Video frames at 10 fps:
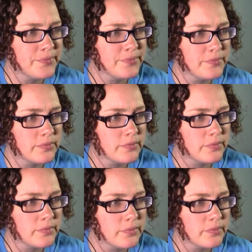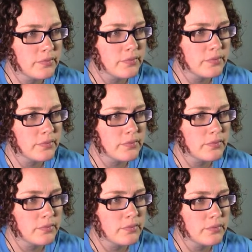
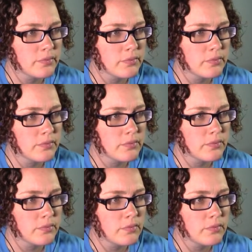Nobody speaks.